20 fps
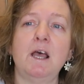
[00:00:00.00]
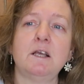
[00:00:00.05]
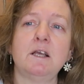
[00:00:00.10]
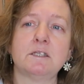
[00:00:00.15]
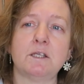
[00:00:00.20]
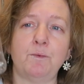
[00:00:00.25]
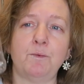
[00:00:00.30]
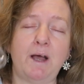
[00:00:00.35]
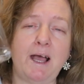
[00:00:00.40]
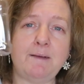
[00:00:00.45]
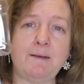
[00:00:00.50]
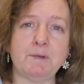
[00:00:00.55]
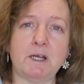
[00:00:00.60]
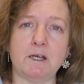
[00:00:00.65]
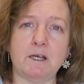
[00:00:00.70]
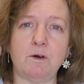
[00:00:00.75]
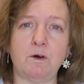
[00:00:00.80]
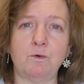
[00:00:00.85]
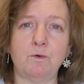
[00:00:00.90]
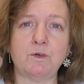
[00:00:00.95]
So I am
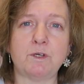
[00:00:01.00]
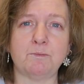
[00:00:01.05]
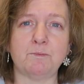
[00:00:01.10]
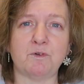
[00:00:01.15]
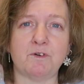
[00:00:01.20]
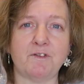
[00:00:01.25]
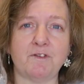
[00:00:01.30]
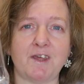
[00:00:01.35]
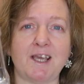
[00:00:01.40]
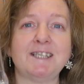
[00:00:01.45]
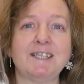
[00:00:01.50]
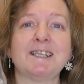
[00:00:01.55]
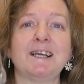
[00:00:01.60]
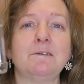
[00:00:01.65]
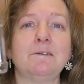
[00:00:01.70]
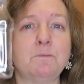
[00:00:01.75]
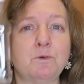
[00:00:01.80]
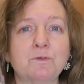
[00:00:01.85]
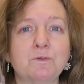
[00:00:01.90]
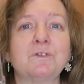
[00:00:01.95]
going to order more of these,
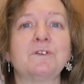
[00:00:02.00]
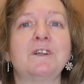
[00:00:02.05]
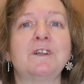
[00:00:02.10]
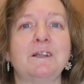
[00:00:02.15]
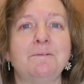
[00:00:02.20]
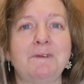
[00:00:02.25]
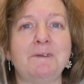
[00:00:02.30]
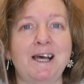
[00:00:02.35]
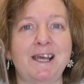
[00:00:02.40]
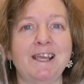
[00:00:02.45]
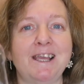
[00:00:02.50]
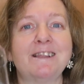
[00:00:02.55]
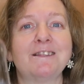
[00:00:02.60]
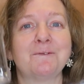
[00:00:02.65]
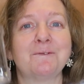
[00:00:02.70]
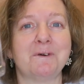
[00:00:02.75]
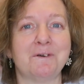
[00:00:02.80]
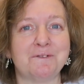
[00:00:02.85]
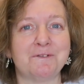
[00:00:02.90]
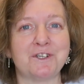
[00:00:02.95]
and I'm also going to make
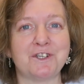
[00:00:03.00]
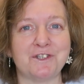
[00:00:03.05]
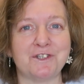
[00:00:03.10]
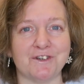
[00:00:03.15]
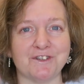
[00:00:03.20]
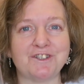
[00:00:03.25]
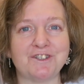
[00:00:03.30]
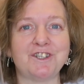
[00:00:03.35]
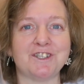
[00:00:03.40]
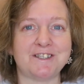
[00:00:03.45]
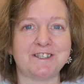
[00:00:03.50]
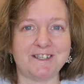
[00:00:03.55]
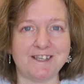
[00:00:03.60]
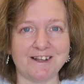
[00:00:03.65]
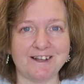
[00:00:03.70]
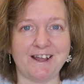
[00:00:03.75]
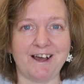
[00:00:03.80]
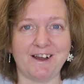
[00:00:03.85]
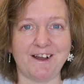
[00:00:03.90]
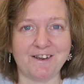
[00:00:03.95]
the wellness shots, just so
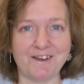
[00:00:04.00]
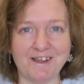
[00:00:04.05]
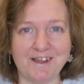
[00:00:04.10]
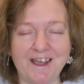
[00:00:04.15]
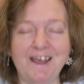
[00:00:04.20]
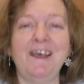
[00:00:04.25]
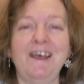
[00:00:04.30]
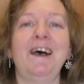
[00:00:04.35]
you know.